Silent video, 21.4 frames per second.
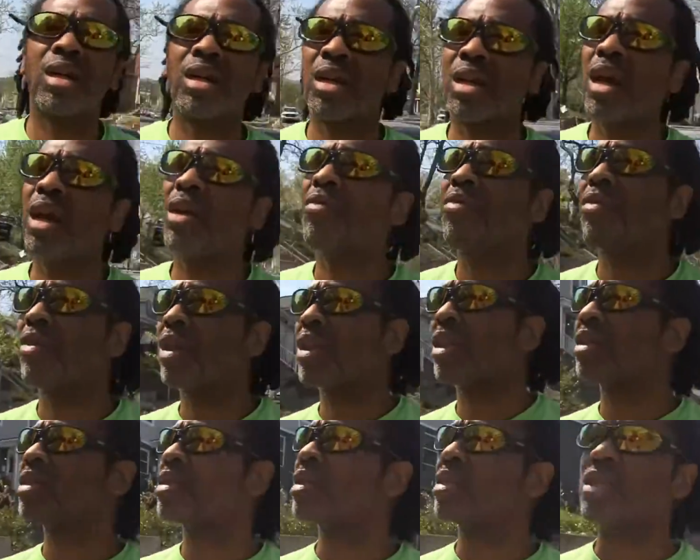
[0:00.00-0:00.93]
covering
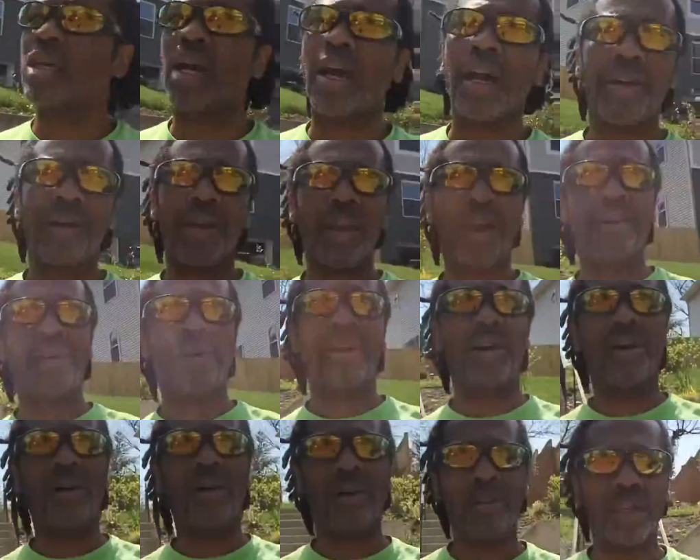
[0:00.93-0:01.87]
this entire area
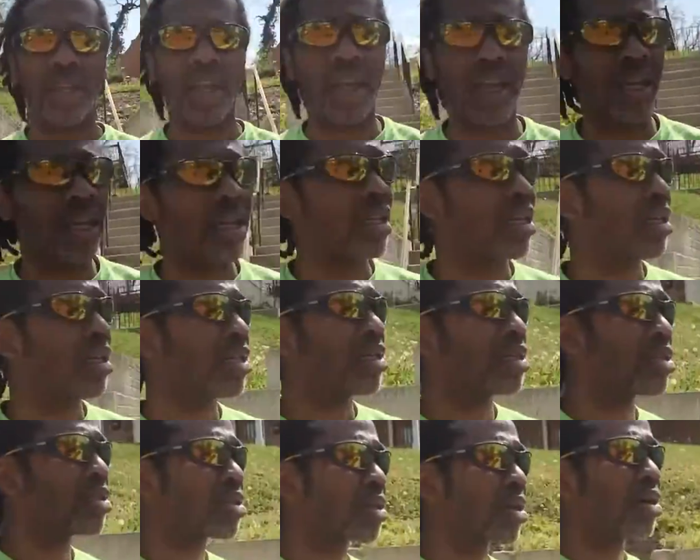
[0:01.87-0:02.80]
all day.
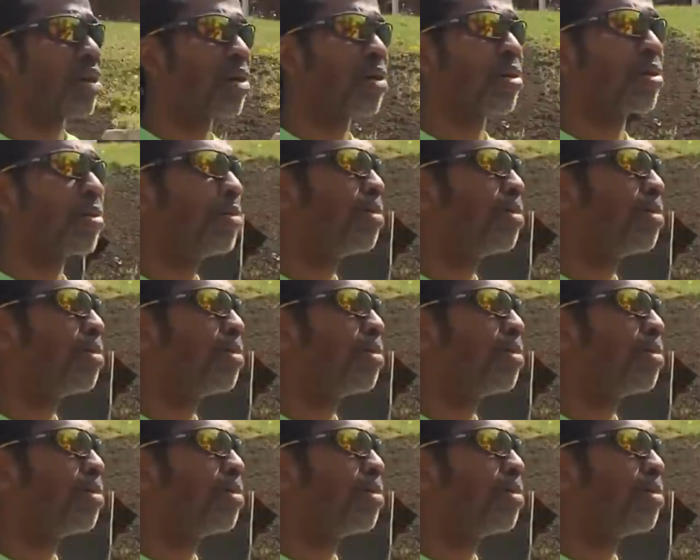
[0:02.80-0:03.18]
So